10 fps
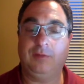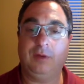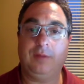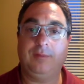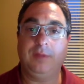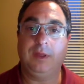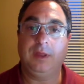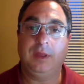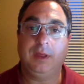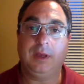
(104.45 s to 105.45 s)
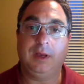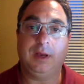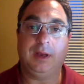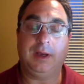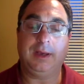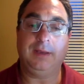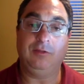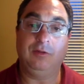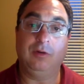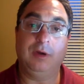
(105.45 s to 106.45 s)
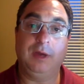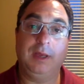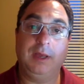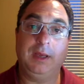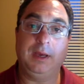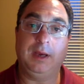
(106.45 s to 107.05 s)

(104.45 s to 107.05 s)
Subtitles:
Well, I enjoy